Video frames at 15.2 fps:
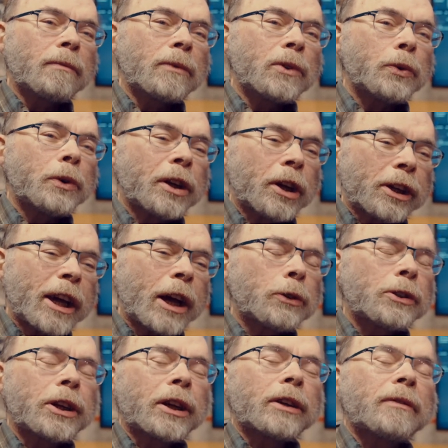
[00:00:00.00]
doing
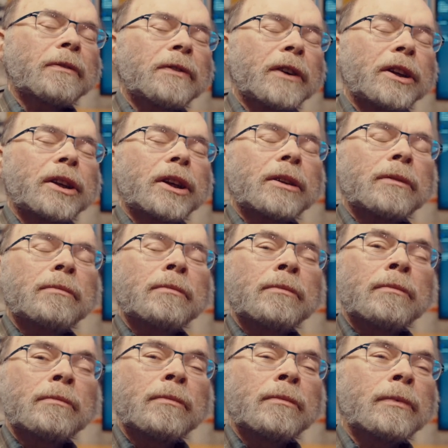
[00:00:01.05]
accounting and finding,
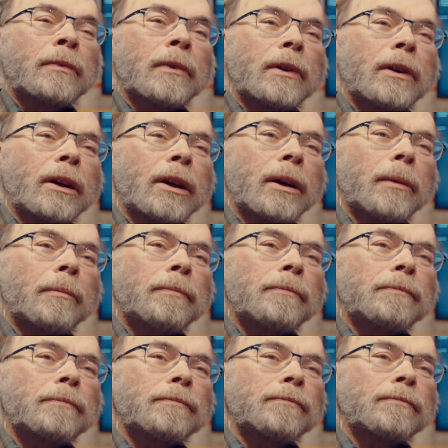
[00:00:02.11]

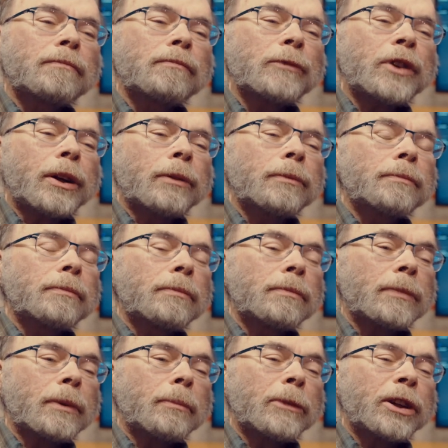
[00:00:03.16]

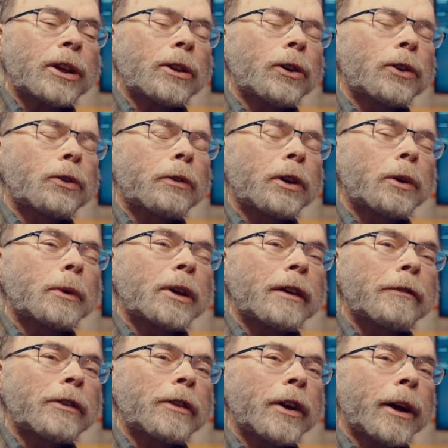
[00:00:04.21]
money laundering or
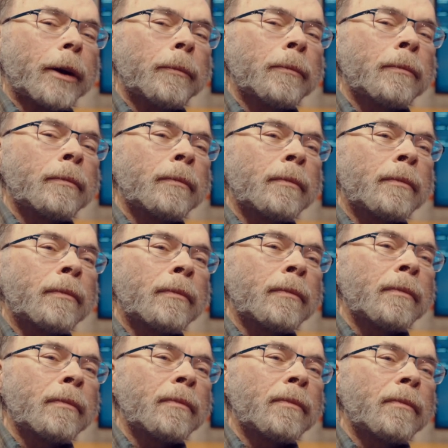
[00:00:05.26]
whatever there.
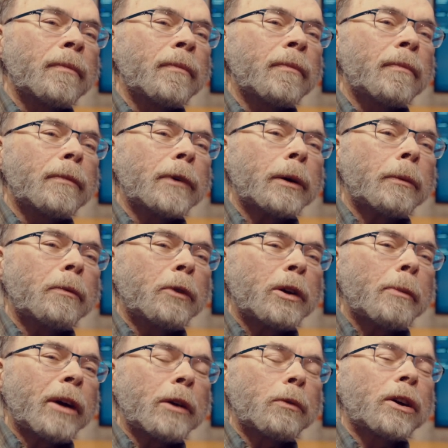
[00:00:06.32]
But we
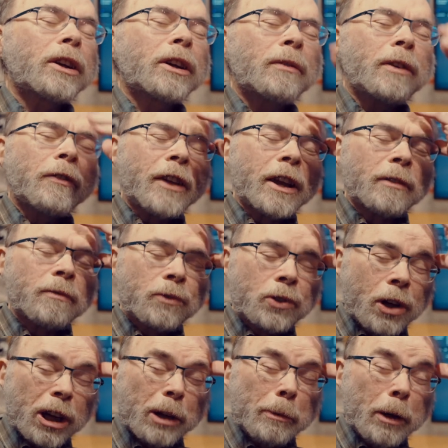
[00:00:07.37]
might want to, if they
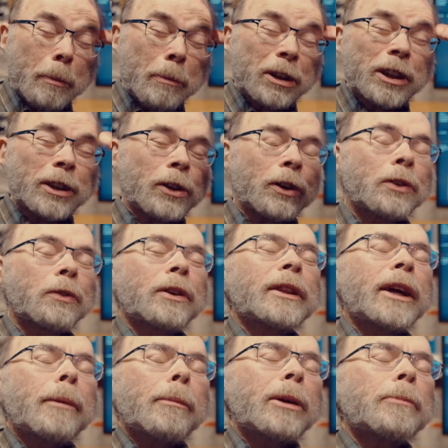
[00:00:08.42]
talk about money laundering,
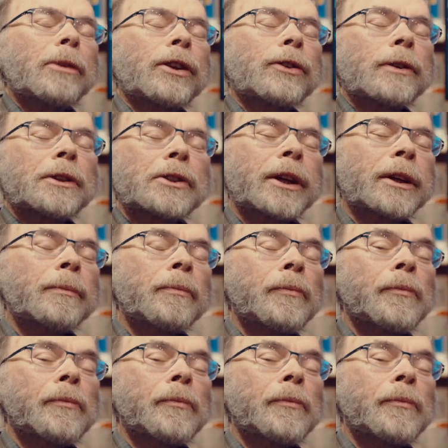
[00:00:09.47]
that might be interesting.